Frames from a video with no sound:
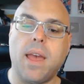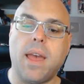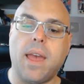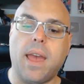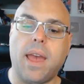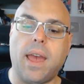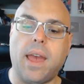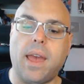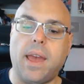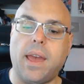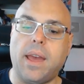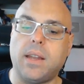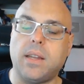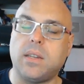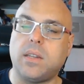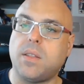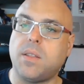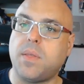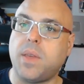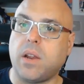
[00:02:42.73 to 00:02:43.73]

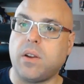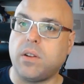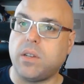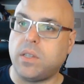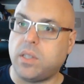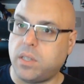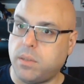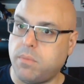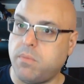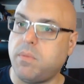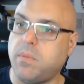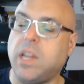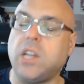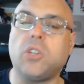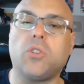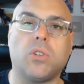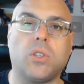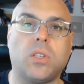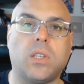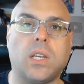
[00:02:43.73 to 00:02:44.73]
and there is some
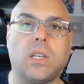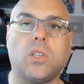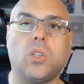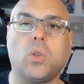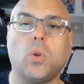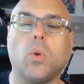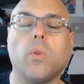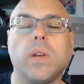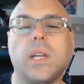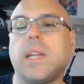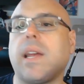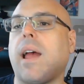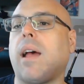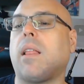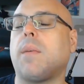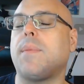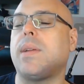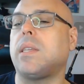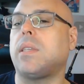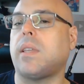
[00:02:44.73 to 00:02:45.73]
interesting story
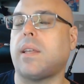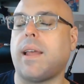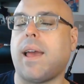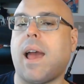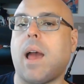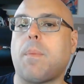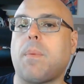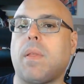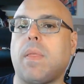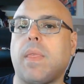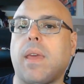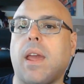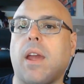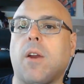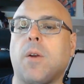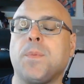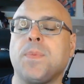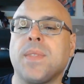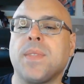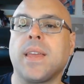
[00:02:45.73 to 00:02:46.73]
elements that happen
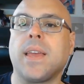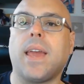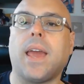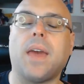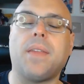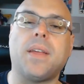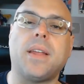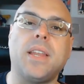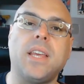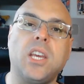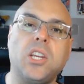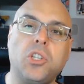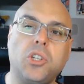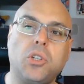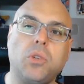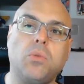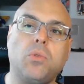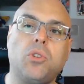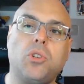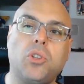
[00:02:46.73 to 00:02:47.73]
there. And then
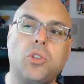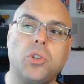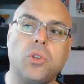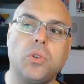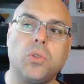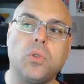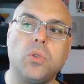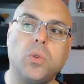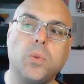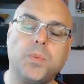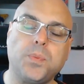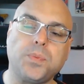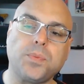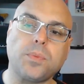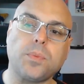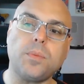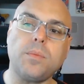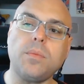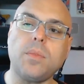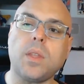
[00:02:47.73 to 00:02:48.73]
issue 2
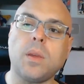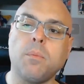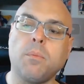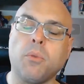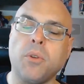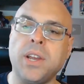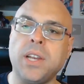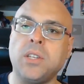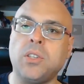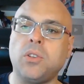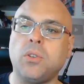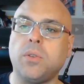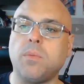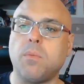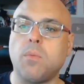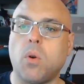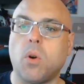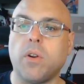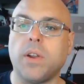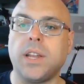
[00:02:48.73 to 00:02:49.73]
brings you
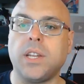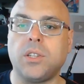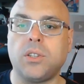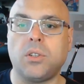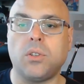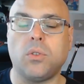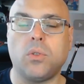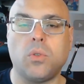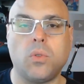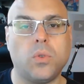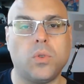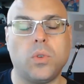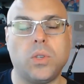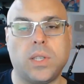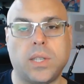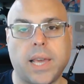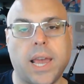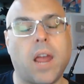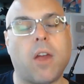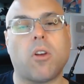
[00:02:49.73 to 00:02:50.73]
more into who
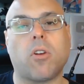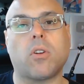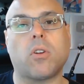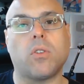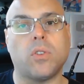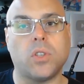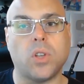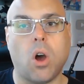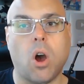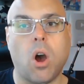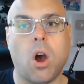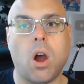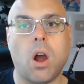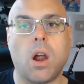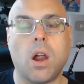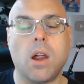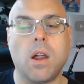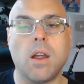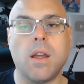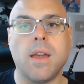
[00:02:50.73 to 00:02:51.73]
these characters
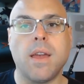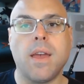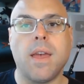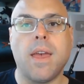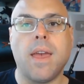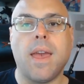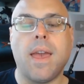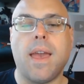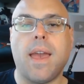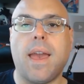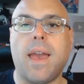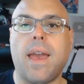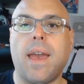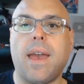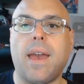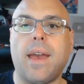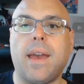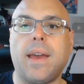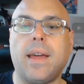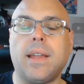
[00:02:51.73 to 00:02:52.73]
are,
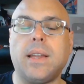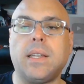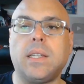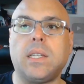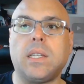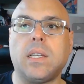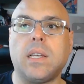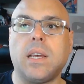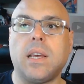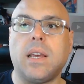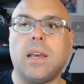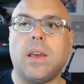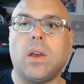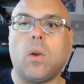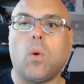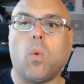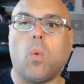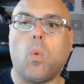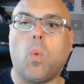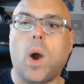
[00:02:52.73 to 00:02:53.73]
and
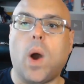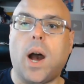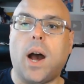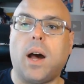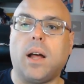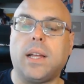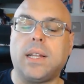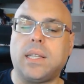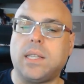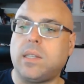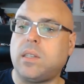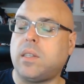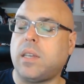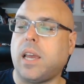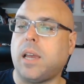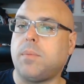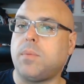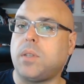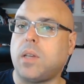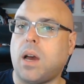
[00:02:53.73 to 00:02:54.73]
while at the
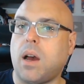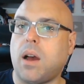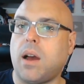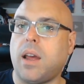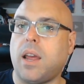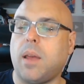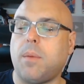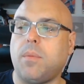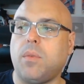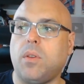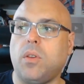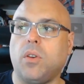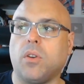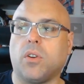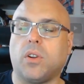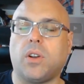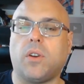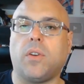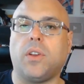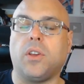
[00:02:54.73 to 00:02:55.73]
same time
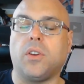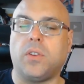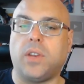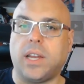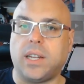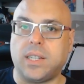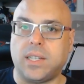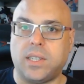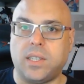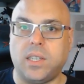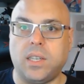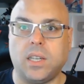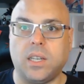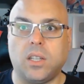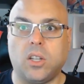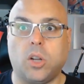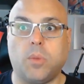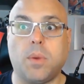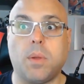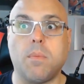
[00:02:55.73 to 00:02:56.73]
you get to see a
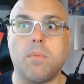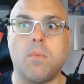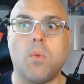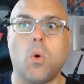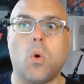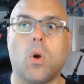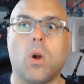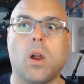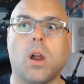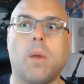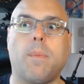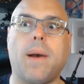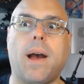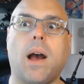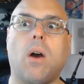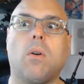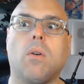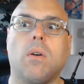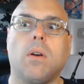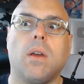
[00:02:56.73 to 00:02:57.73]
little bit more
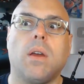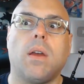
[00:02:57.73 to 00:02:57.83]
about